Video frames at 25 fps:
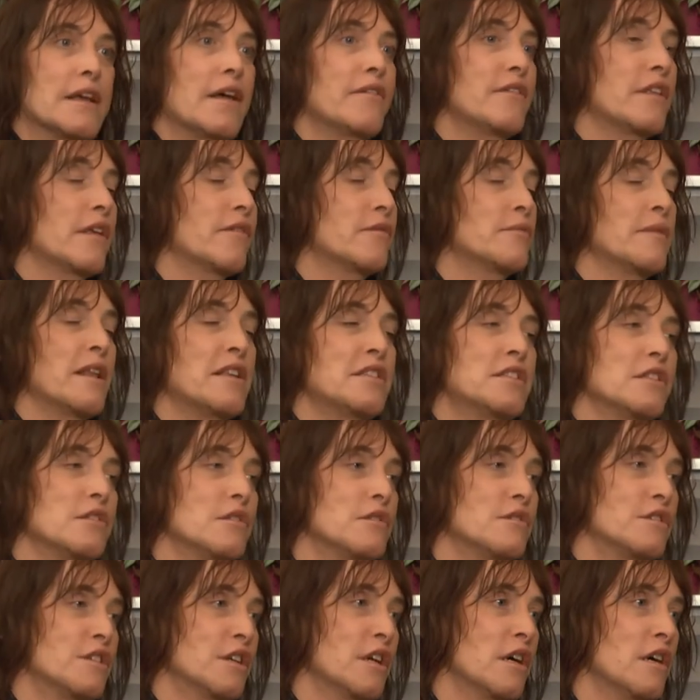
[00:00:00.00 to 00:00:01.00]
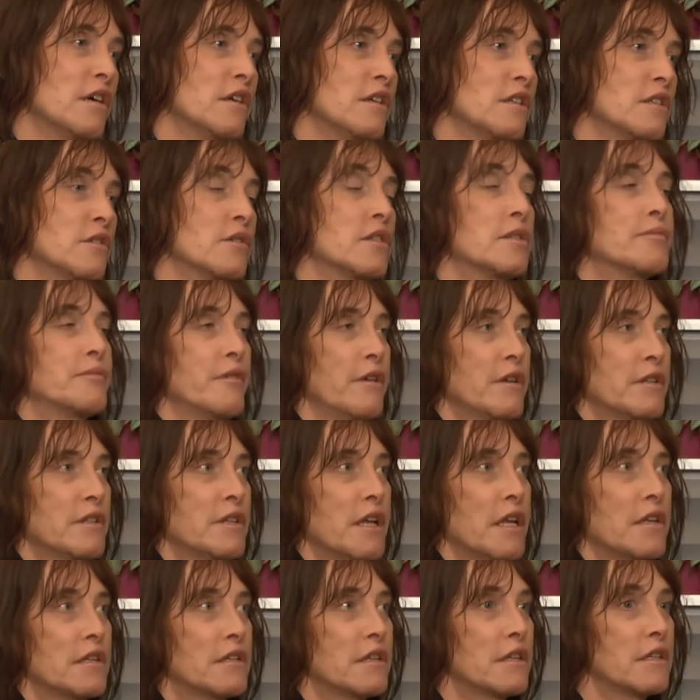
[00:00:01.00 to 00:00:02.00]
Everything from an SNU church to a spirit
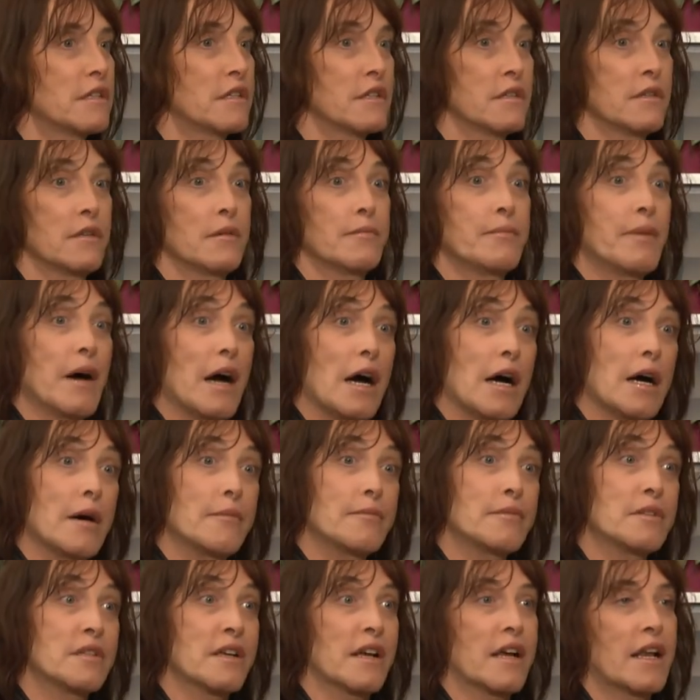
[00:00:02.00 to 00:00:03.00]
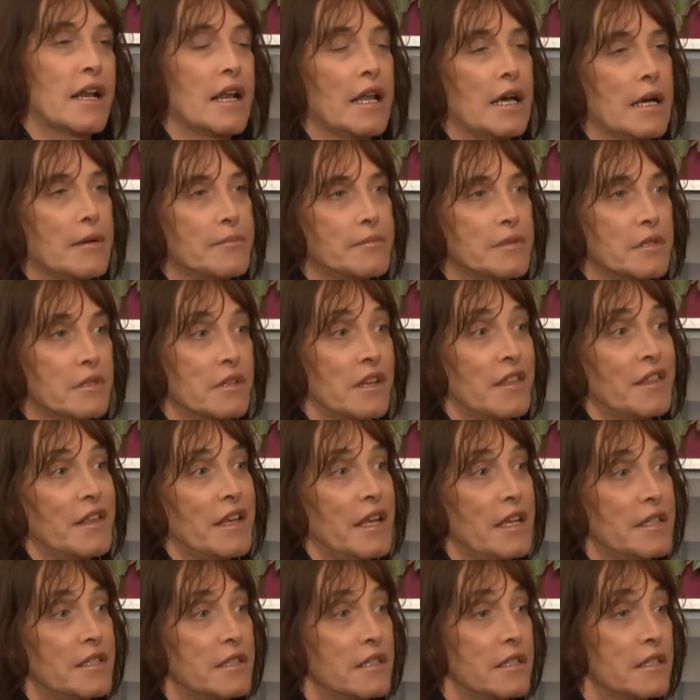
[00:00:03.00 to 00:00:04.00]
centre to a park to clubs to
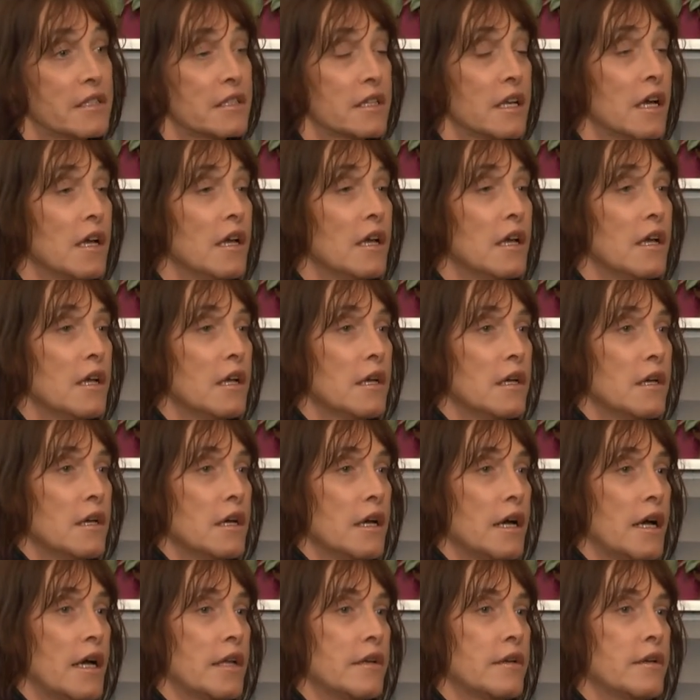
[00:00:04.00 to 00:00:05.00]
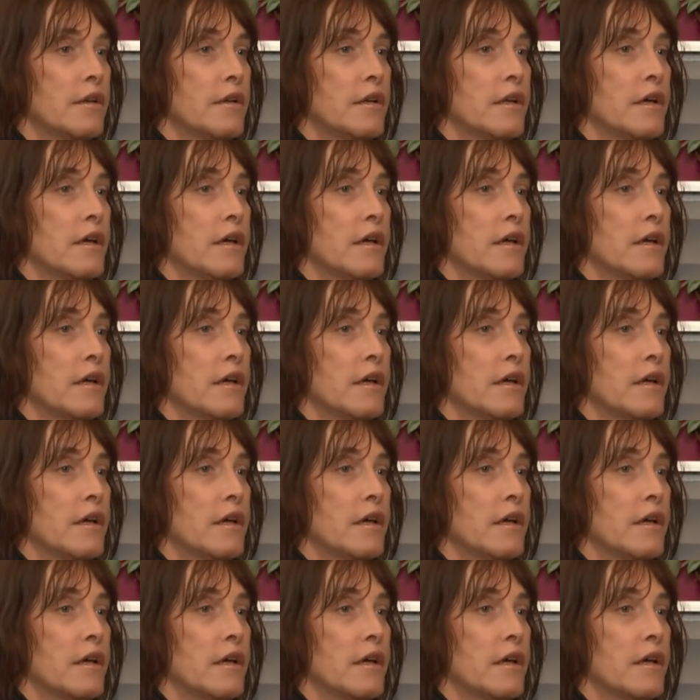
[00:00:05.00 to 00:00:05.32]
theatres, and